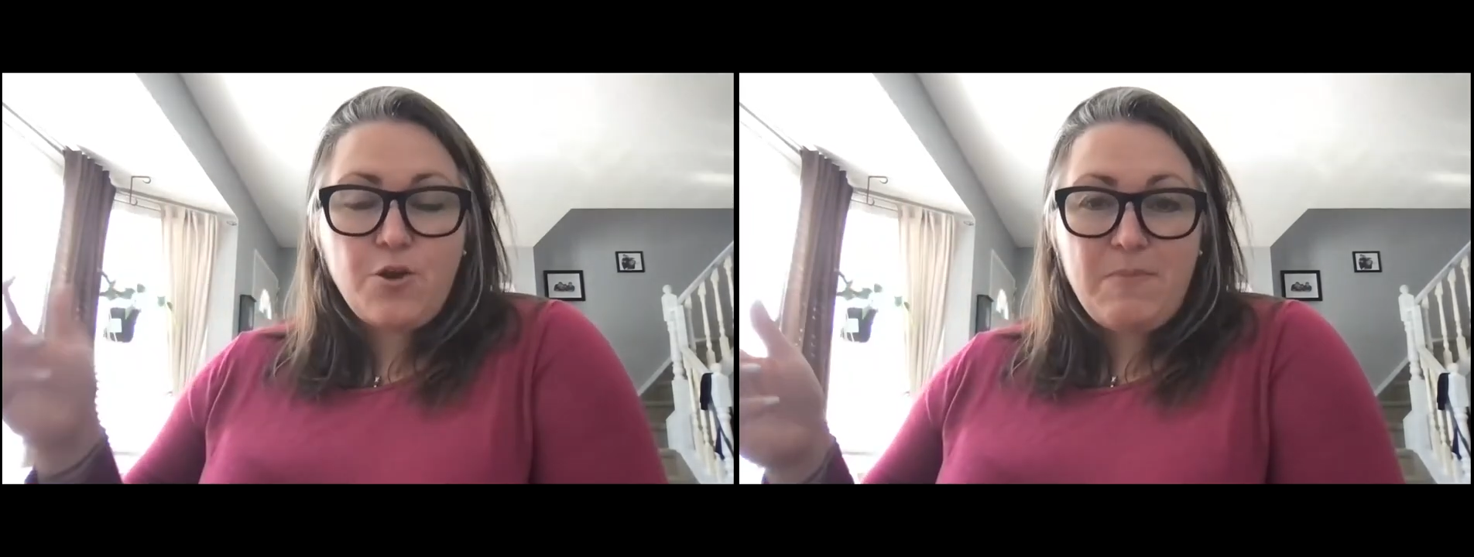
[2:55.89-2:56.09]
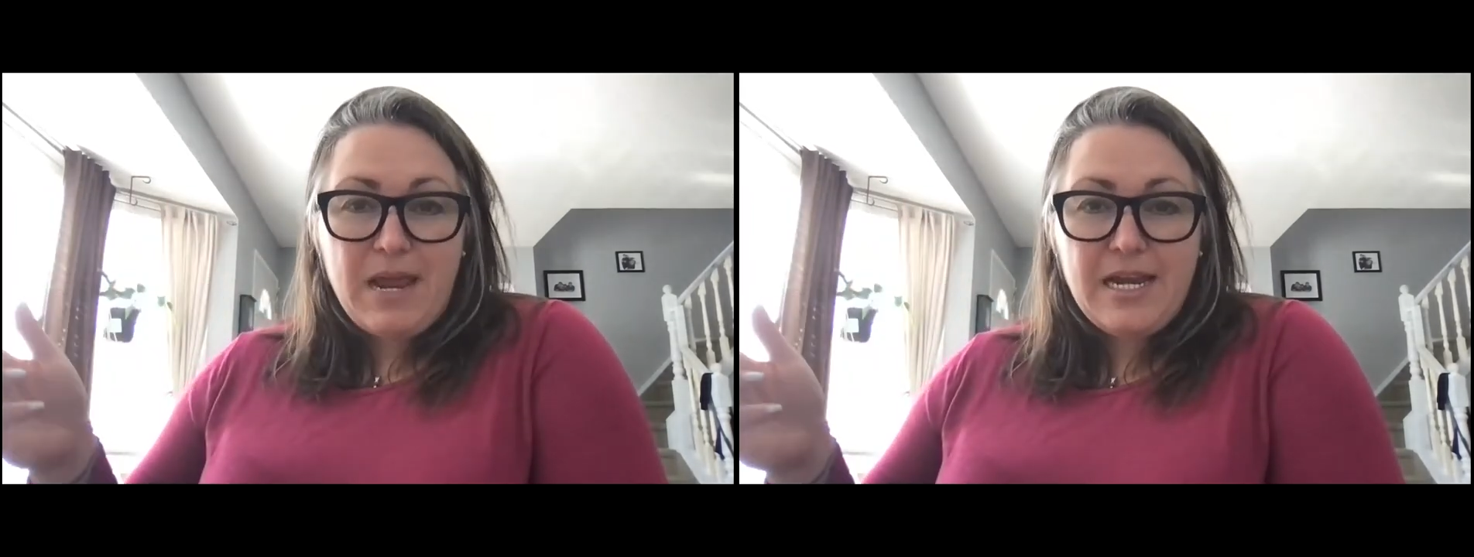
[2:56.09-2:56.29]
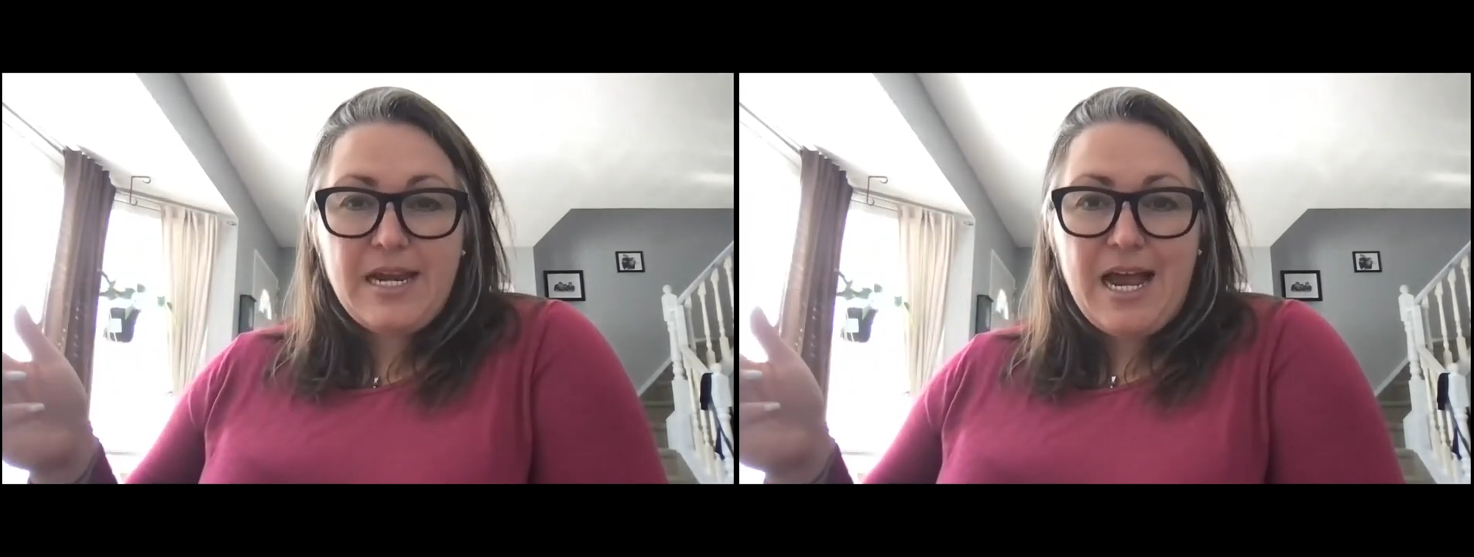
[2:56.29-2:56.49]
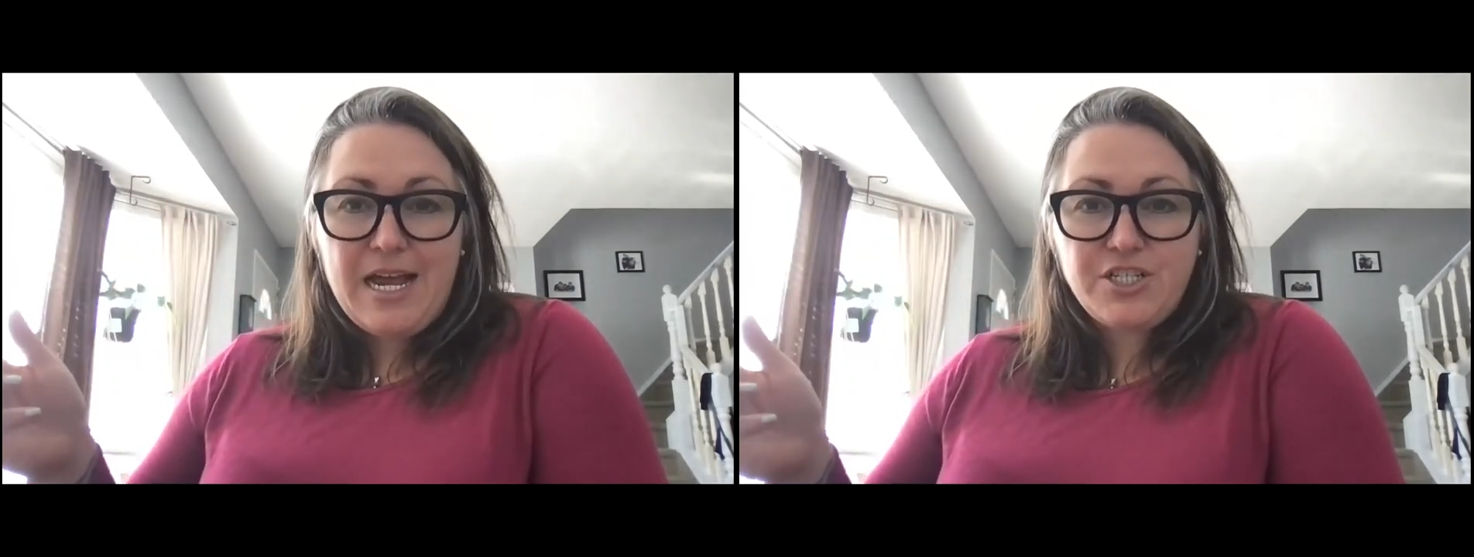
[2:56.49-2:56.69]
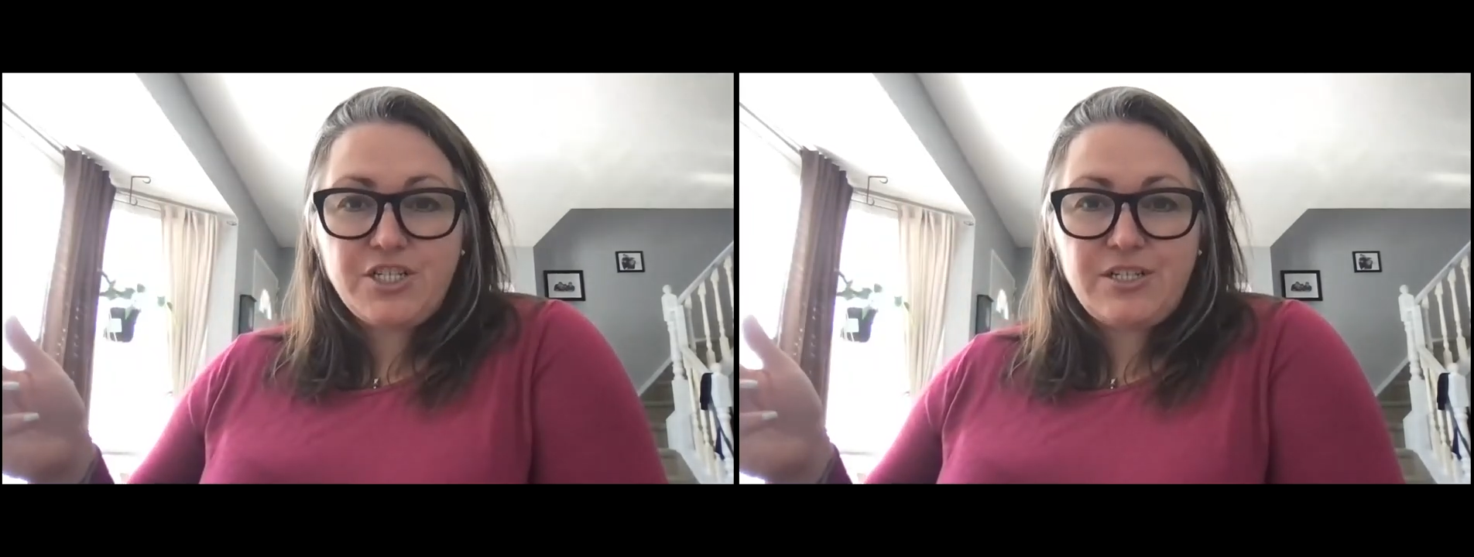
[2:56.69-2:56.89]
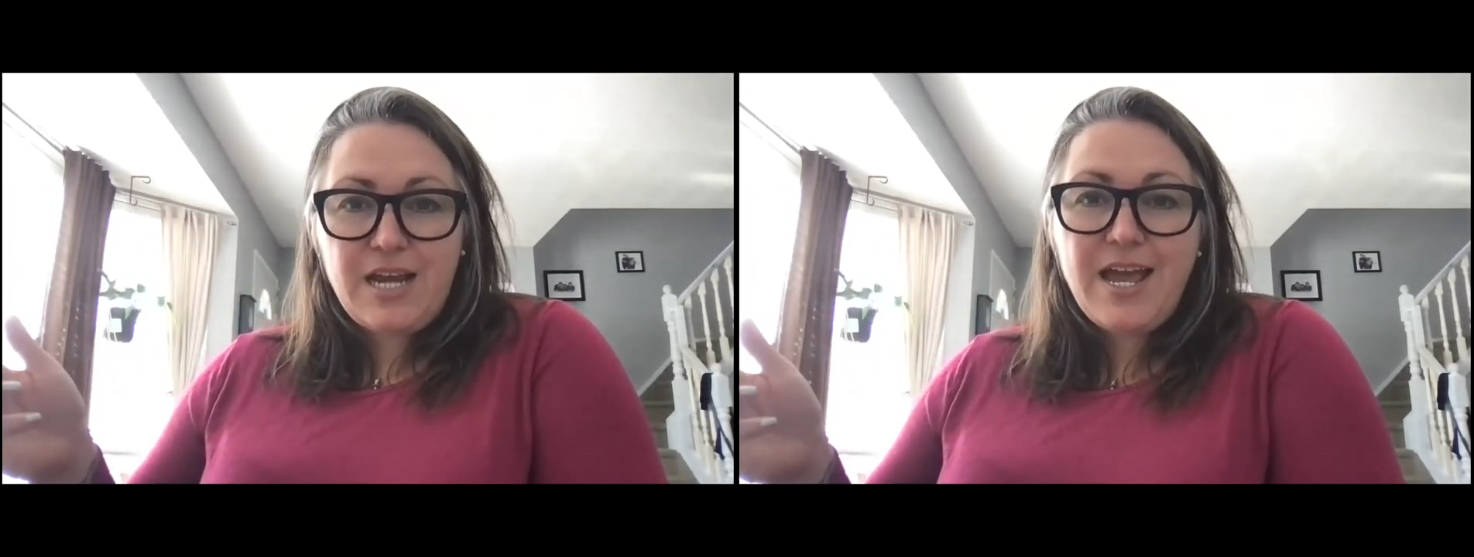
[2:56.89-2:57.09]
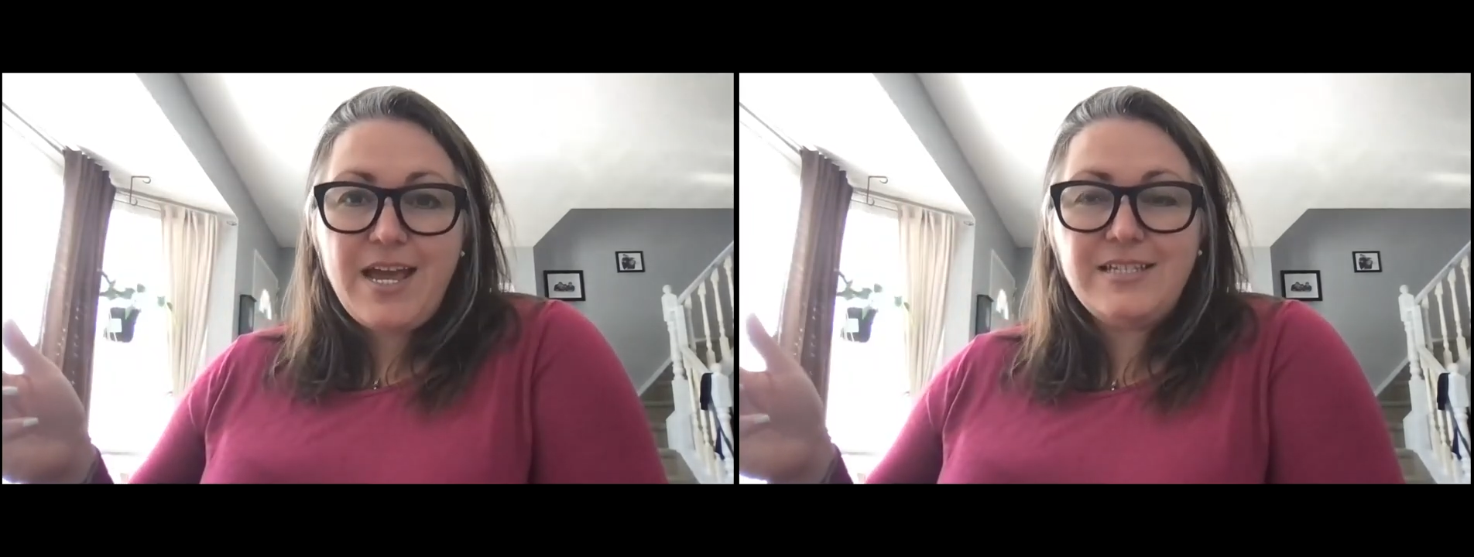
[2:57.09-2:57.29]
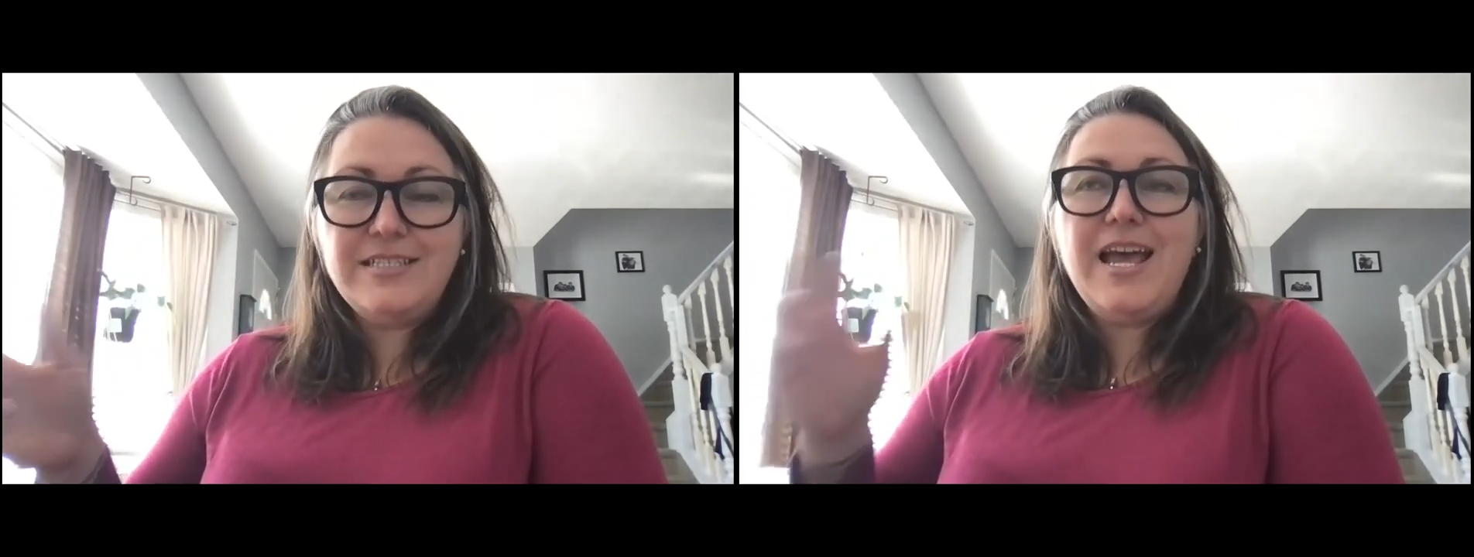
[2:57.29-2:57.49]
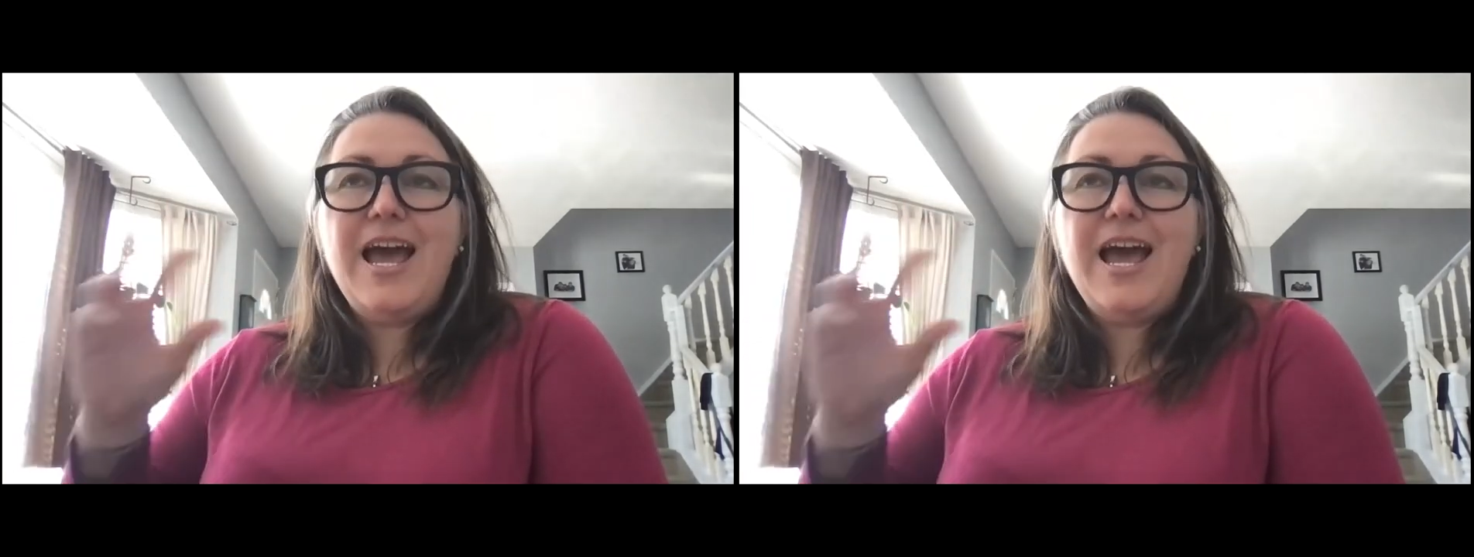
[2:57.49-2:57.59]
main hashtags,